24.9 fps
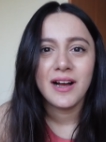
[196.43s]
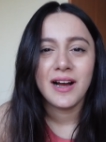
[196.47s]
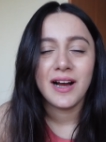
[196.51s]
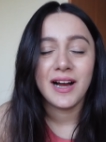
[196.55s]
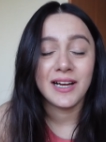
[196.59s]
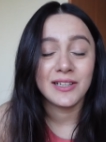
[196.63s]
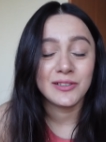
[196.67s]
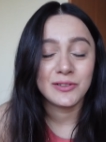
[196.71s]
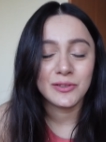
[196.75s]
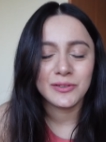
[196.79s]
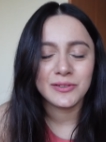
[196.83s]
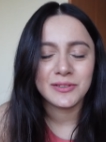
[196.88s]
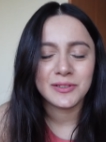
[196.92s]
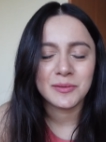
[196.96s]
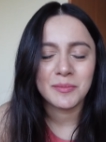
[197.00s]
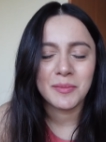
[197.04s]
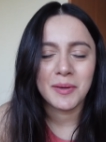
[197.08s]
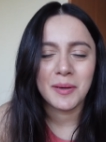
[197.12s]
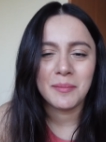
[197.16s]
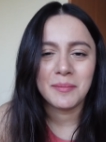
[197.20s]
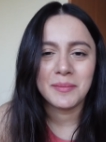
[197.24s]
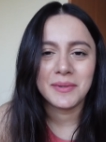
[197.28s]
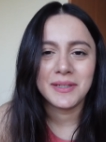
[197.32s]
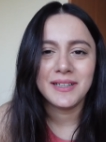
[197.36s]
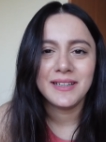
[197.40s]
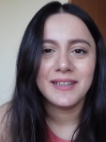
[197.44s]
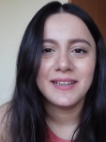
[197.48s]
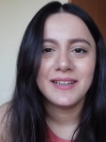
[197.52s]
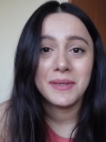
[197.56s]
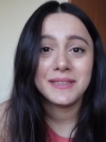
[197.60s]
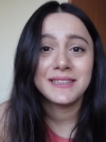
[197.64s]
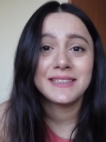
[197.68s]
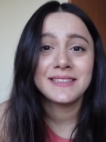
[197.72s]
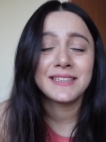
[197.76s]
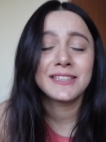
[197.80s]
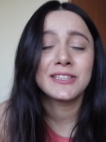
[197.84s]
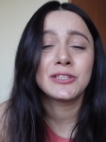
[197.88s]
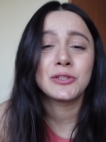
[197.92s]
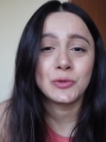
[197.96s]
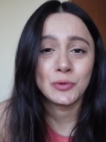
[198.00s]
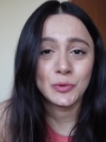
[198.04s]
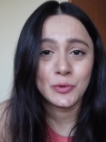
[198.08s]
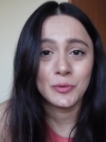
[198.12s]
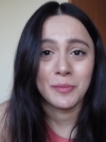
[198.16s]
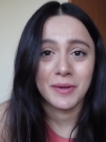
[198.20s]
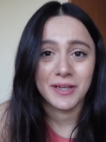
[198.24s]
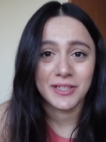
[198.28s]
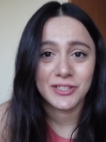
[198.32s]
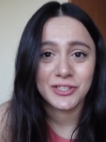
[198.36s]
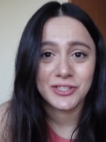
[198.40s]
I don't remember, but it is too
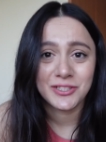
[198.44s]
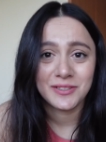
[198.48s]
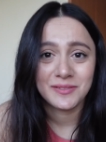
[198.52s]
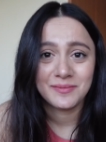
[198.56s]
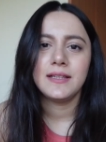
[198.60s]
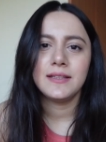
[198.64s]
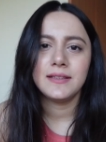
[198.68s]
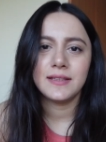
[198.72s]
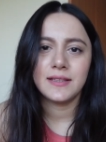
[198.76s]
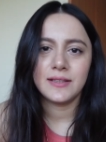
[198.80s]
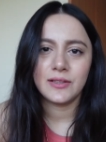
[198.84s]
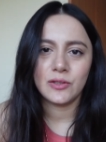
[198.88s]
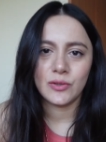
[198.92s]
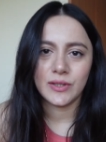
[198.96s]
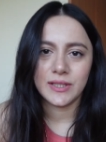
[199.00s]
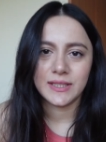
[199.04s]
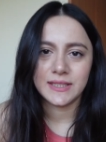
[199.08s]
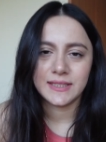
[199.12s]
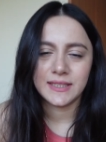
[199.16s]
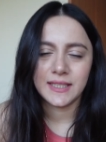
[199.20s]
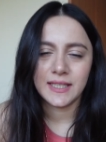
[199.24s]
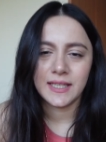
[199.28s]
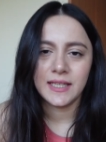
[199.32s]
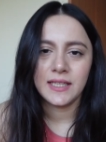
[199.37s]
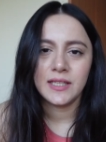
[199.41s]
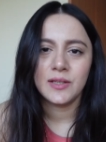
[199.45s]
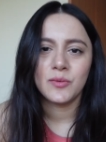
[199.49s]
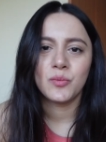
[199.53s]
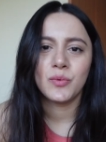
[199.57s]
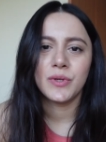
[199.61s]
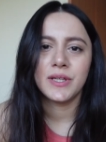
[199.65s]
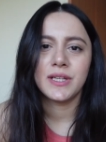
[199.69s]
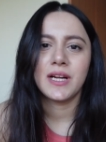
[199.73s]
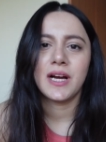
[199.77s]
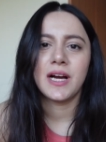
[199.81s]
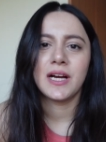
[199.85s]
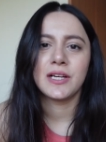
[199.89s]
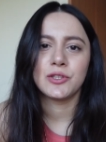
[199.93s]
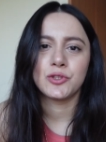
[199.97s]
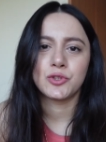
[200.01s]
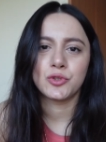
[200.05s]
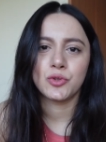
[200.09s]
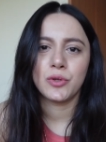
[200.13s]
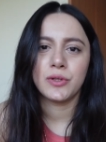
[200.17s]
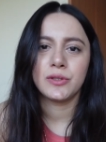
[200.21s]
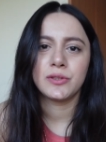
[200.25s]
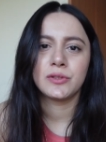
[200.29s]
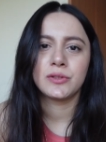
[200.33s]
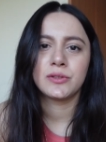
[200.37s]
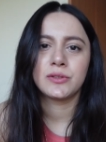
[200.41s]
much. In the USA, when I
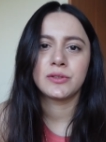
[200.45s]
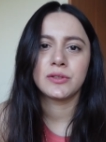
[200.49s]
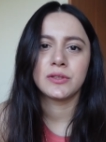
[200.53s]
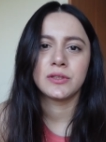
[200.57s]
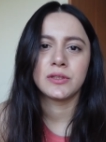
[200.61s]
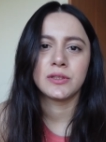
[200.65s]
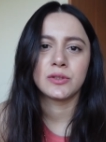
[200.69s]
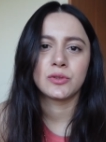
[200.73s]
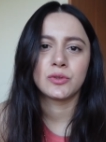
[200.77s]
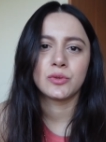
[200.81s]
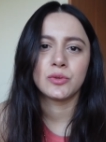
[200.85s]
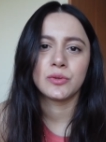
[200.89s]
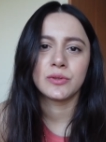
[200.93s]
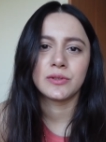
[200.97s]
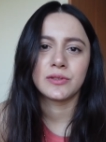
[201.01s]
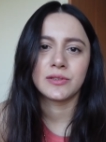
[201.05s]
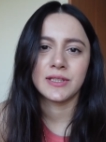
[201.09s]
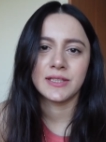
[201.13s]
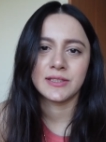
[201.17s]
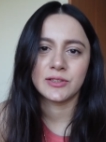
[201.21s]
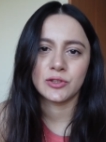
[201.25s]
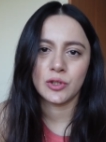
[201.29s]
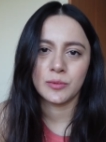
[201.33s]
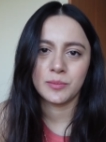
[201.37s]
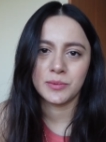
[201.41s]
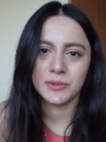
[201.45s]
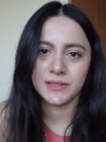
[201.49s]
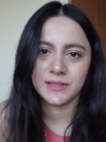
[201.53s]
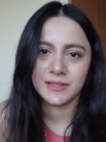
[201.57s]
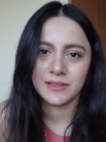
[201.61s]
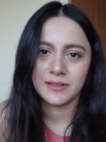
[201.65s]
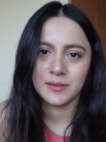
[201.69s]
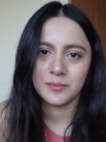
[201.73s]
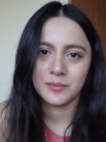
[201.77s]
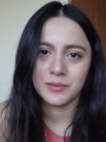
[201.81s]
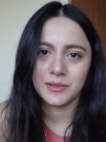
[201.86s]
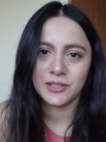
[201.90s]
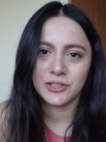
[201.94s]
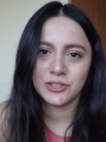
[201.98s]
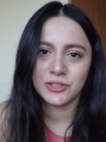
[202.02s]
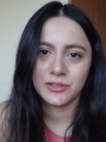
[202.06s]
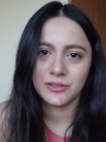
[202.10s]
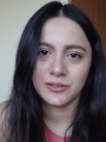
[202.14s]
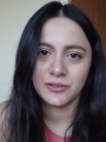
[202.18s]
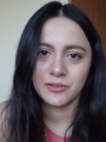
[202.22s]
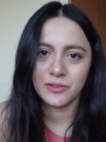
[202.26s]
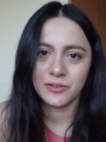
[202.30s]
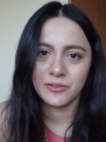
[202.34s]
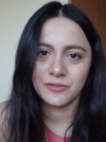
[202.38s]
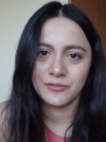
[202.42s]
joined uh, to Grace Hopper
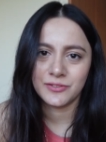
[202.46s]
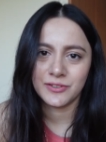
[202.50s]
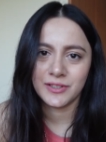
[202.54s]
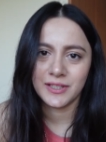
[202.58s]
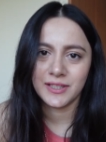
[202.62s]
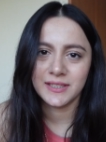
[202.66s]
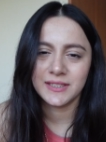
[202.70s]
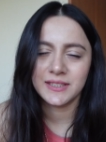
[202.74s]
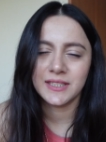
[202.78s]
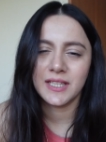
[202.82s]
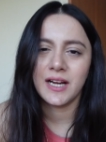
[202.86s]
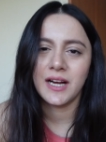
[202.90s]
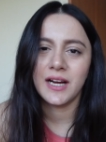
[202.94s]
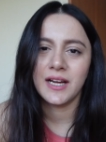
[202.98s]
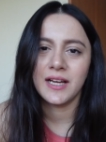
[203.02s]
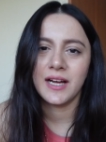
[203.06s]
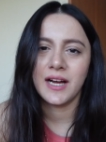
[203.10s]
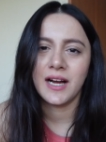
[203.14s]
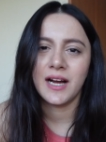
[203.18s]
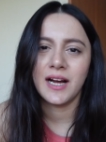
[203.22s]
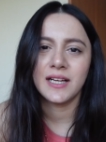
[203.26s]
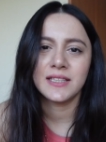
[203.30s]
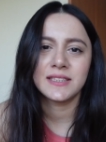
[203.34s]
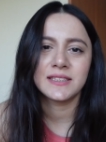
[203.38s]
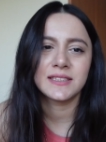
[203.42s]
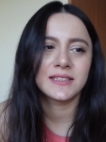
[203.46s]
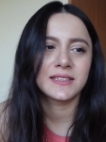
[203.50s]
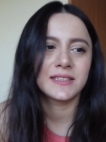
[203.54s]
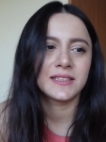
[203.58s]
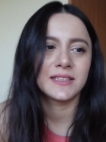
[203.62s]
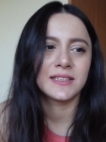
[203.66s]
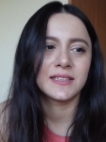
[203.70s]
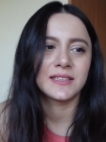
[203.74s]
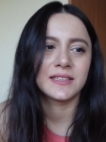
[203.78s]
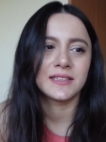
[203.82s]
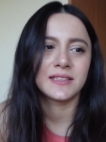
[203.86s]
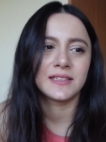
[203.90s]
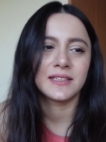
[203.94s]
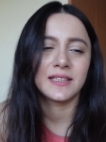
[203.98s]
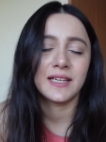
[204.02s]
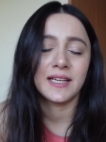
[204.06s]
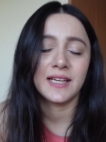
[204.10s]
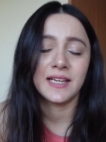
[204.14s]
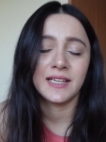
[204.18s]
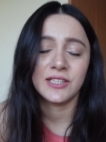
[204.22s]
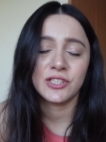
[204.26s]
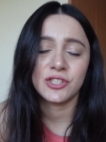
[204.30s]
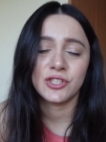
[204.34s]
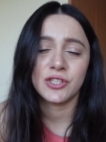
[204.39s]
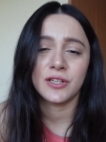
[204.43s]
Celebration Conference, I asked
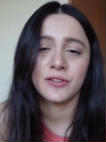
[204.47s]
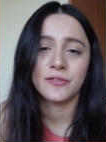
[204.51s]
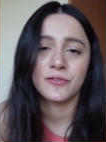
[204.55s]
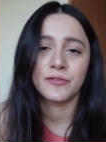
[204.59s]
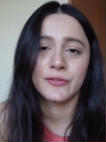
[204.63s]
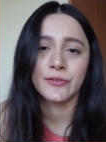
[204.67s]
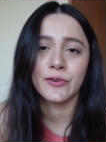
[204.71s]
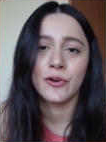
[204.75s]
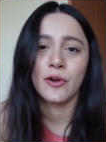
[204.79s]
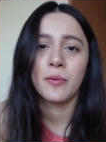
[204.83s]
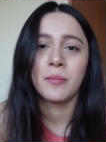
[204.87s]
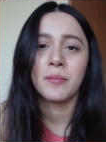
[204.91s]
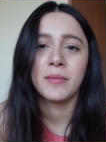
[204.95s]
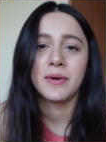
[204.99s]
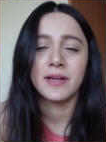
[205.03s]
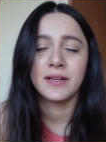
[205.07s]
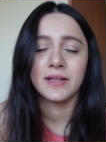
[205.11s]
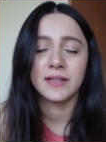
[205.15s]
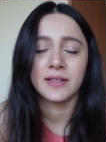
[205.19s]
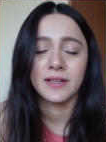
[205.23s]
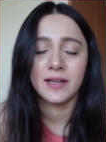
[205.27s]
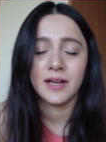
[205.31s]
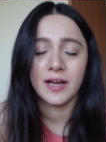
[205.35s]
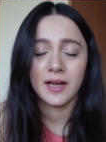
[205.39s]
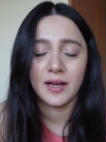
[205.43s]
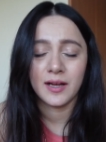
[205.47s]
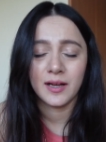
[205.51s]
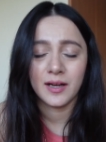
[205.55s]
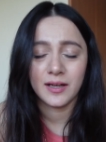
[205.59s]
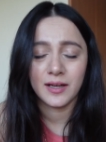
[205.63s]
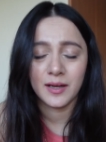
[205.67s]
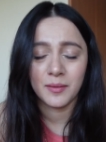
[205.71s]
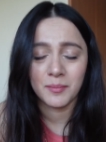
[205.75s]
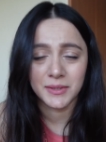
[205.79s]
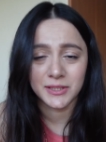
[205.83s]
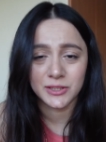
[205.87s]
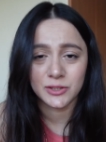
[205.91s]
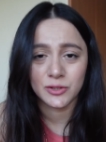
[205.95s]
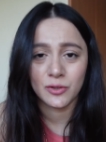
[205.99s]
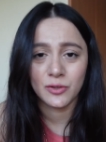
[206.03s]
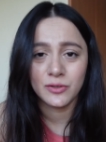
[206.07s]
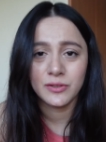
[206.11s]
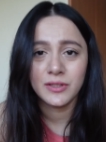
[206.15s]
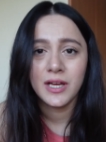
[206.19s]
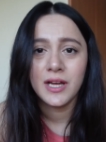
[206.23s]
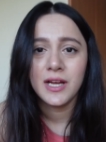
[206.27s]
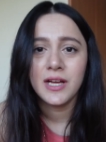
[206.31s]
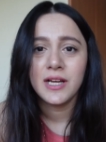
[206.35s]
HR uh, from uh, Amazon,